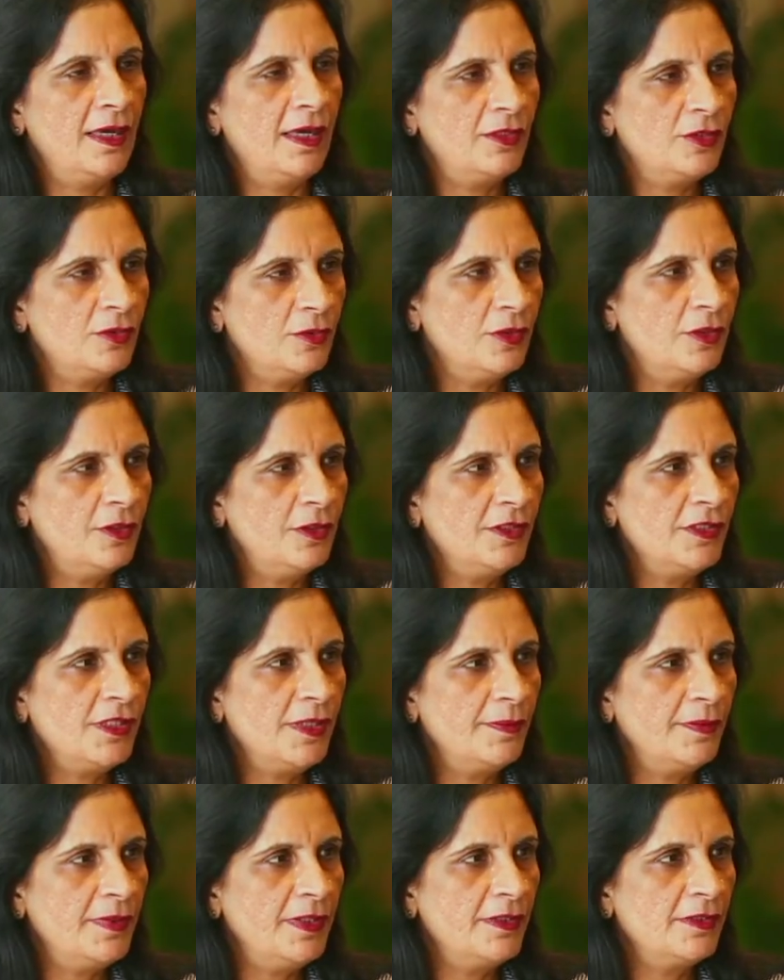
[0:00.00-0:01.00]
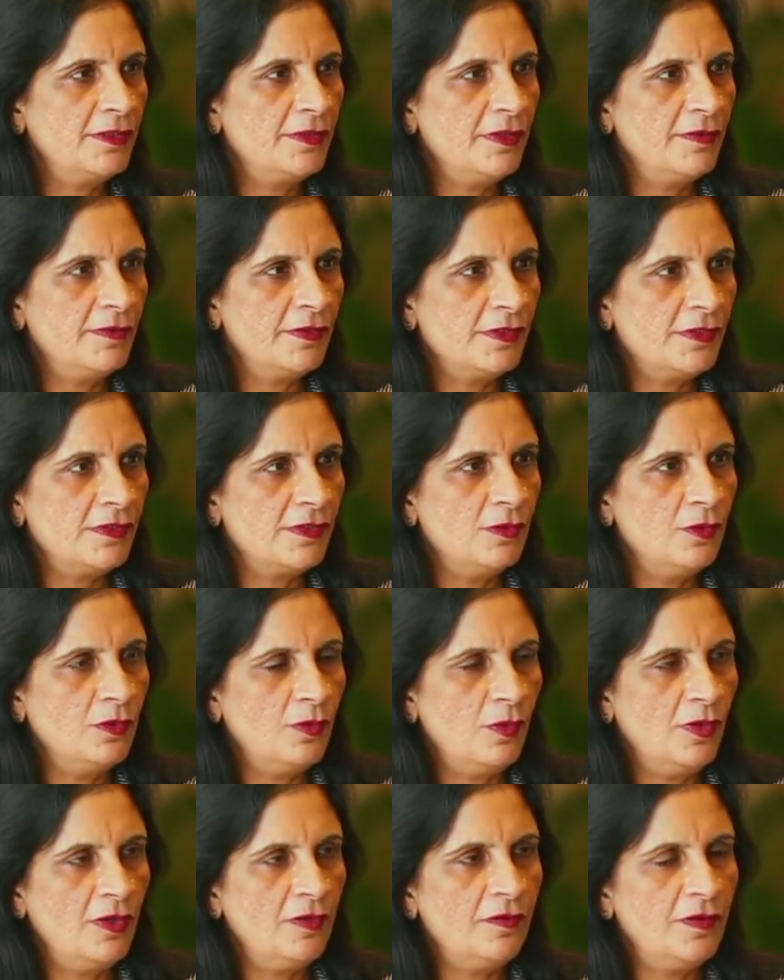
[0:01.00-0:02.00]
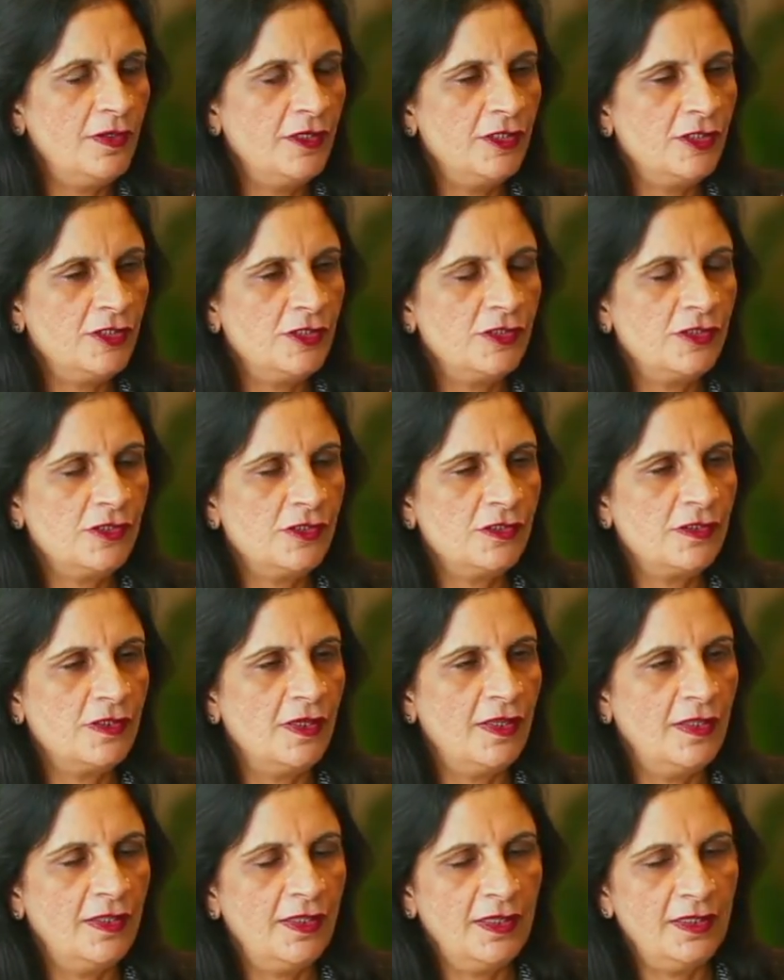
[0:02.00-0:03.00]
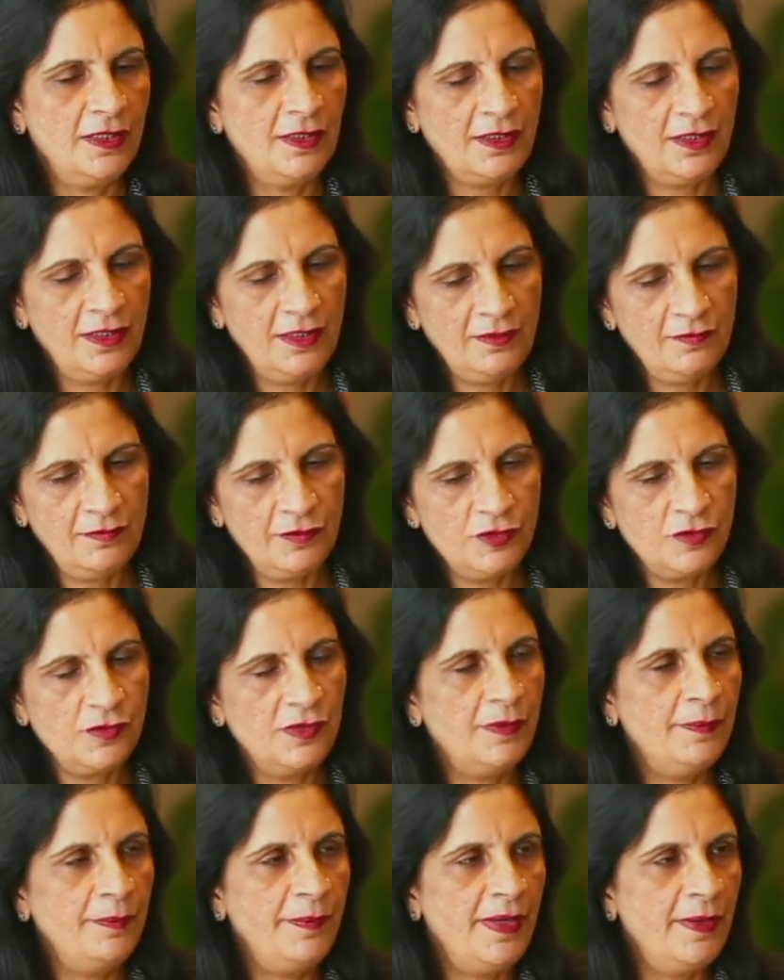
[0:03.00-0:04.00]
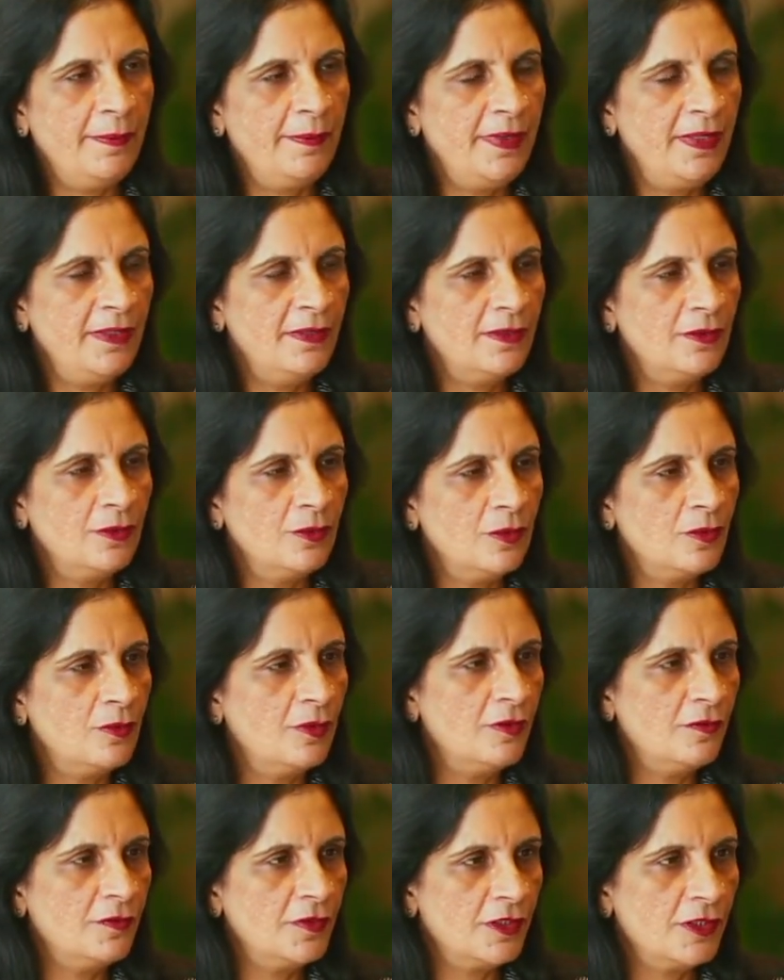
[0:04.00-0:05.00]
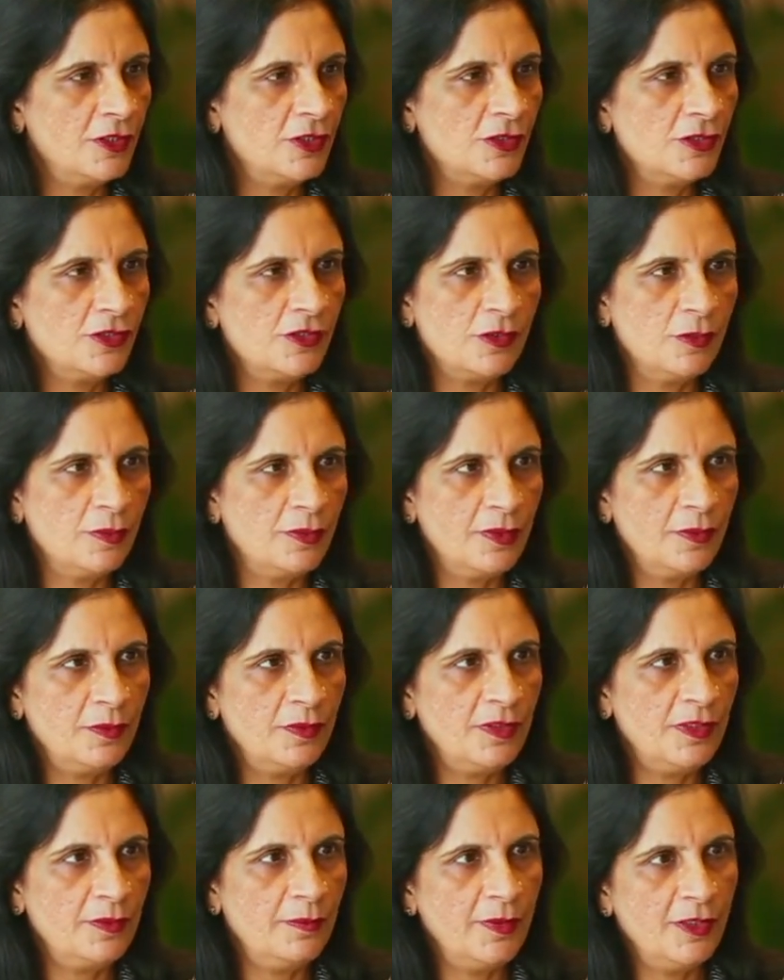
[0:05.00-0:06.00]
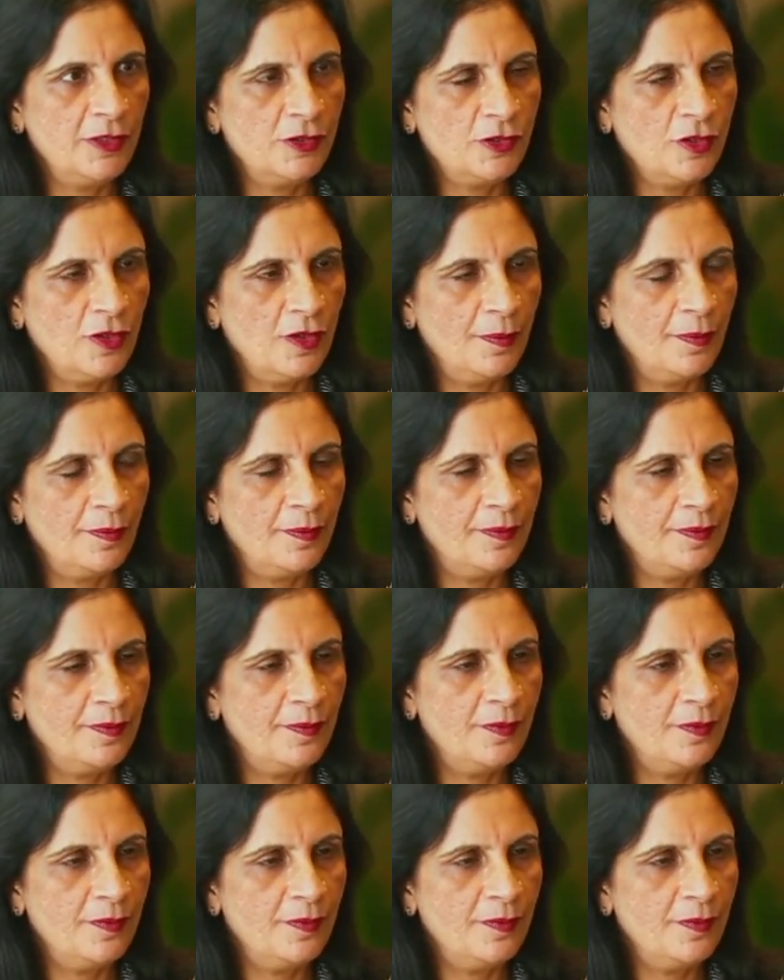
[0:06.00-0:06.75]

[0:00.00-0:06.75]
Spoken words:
had to earn something, so there was no qualifications, and then again visual impairment, no qualifications, nobody would give me a job.